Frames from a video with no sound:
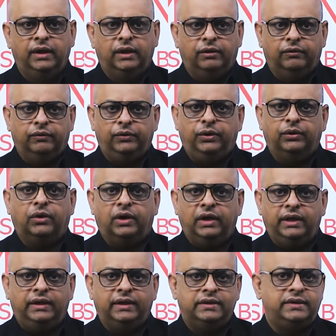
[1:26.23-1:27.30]
You call
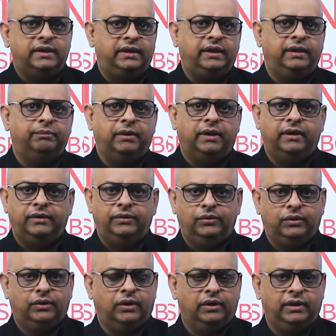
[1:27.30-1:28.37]
it a static part, you
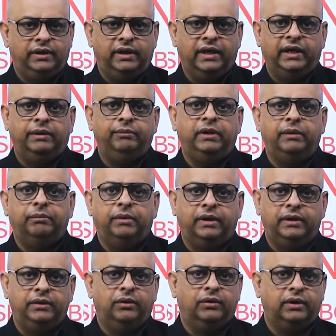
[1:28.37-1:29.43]
call it dynamic part,
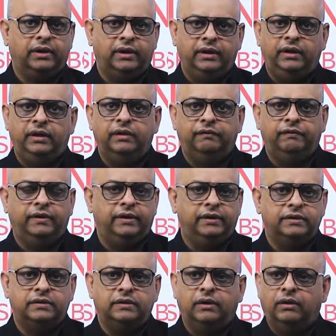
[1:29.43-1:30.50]
your current
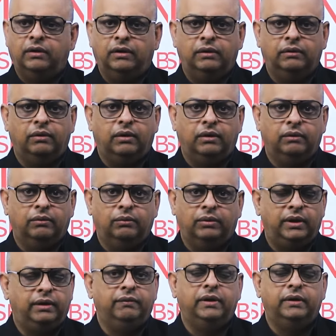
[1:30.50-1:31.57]
affairs, or
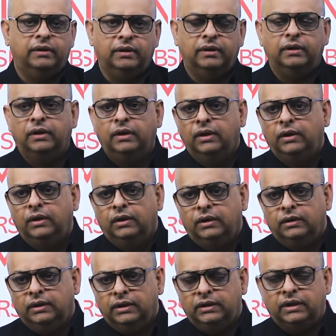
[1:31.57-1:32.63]
whatever
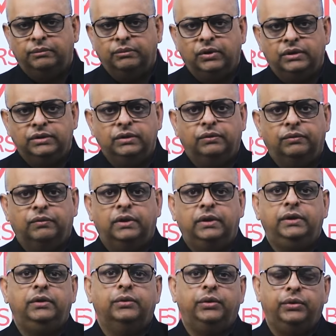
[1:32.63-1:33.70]
the terminology or word
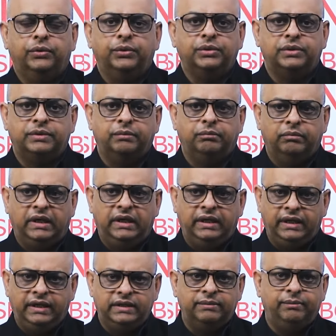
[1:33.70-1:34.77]
you use. But
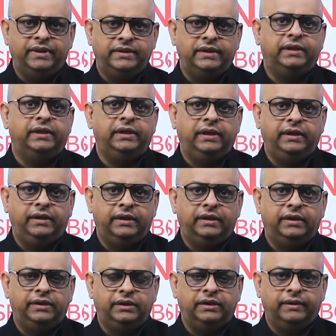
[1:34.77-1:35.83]
it's basically
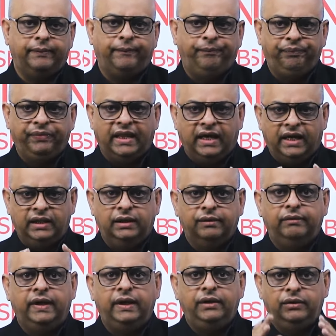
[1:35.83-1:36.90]
integration. And the
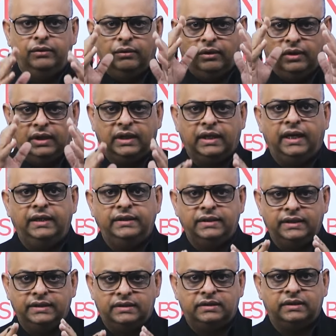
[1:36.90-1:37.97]
way you organize,
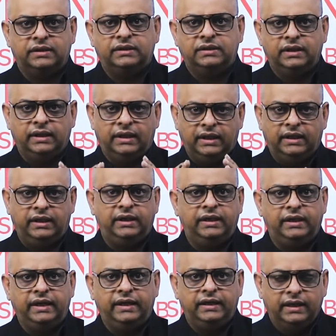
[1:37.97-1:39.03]
structure,
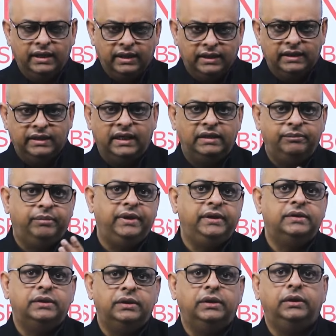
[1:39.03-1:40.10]
retain, that
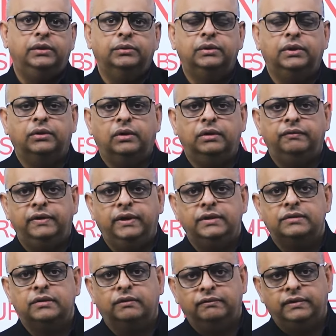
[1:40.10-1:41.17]
brings you the confidence
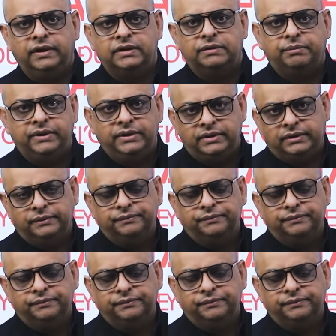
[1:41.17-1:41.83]
of the expression.